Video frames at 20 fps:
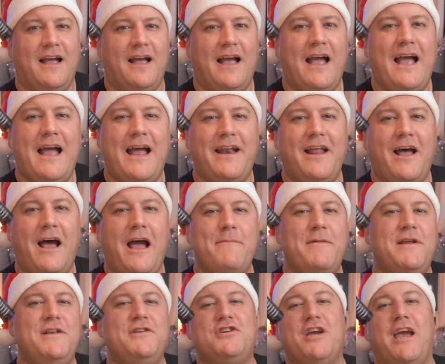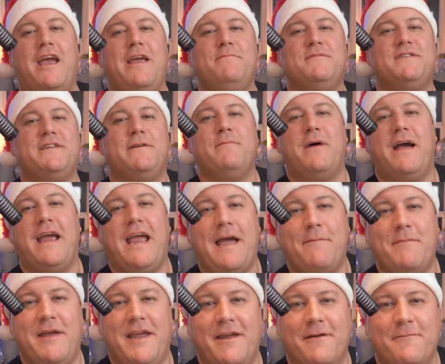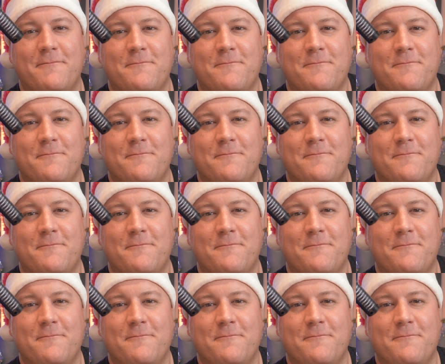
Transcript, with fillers: And I'm in James in Miami.